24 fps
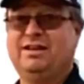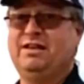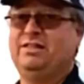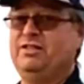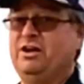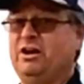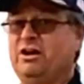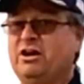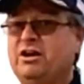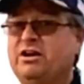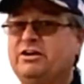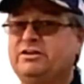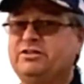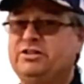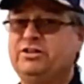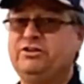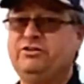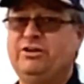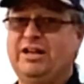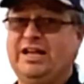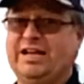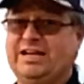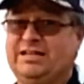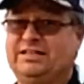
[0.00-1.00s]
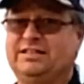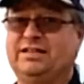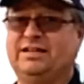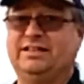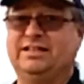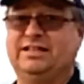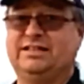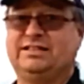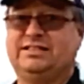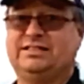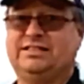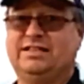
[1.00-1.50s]
There are two lakes
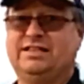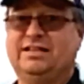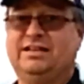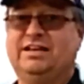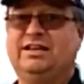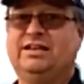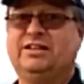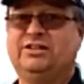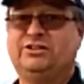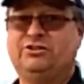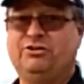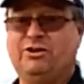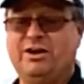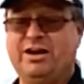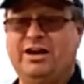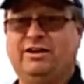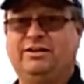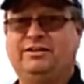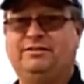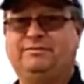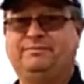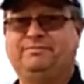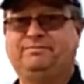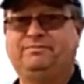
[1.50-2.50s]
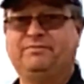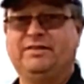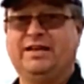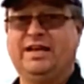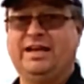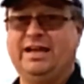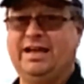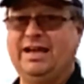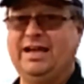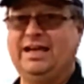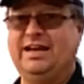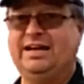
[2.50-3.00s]
on this trail,
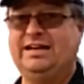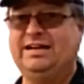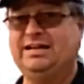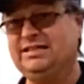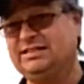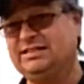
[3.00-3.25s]
and it